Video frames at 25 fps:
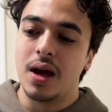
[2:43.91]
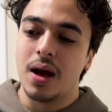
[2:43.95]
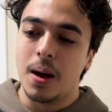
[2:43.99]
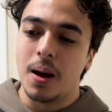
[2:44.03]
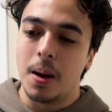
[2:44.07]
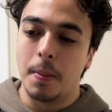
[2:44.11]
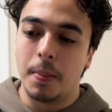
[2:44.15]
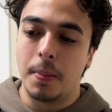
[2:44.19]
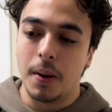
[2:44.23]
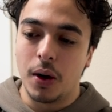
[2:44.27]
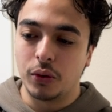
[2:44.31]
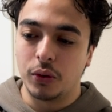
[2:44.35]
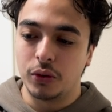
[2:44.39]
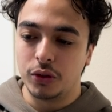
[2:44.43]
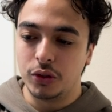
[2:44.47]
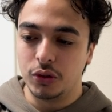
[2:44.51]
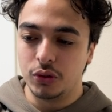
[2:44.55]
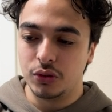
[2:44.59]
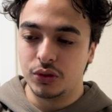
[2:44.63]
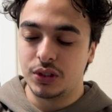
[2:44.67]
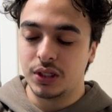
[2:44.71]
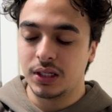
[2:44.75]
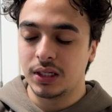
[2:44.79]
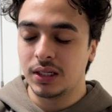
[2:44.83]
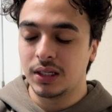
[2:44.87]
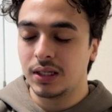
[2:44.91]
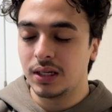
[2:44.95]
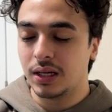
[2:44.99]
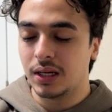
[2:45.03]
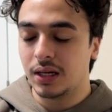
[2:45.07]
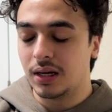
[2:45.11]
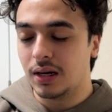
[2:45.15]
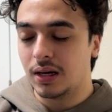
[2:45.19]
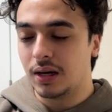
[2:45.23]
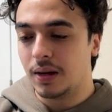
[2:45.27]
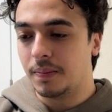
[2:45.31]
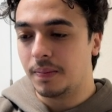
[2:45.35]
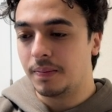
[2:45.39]
about using
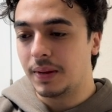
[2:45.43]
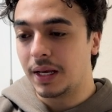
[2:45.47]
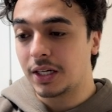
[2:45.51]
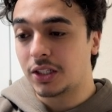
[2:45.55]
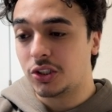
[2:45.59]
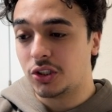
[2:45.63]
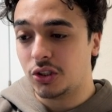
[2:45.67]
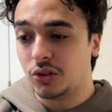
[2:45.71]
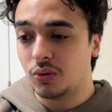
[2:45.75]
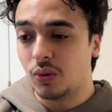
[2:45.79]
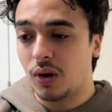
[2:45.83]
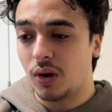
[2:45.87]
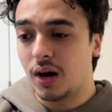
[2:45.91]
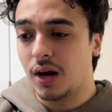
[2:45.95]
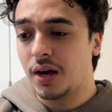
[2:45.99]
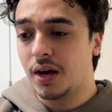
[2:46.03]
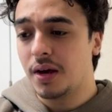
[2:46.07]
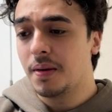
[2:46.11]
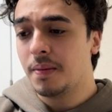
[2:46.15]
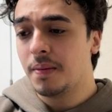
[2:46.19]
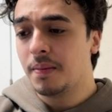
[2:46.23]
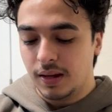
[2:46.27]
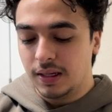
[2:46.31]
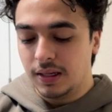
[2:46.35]
um, Next U I